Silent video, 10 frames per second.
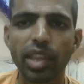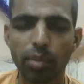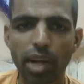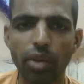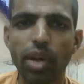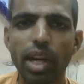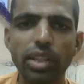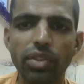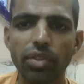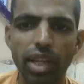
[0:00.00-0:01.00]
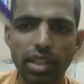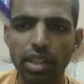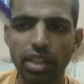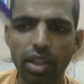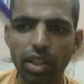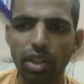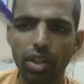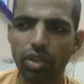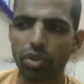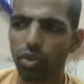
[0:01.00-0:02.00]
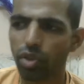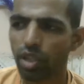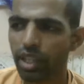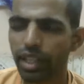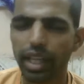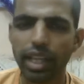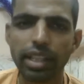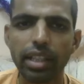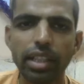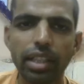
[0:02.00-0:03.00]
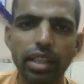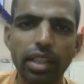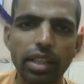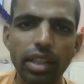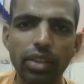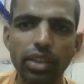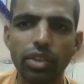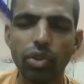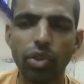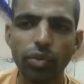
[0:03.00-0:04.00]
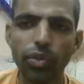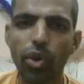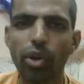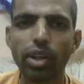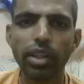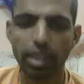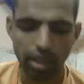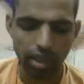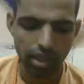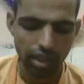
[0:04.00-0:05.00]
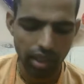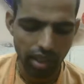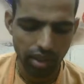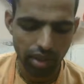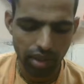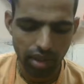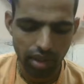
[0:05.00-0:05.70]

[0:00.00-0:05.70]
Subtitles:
Pandavas was totally correct. There is no fault in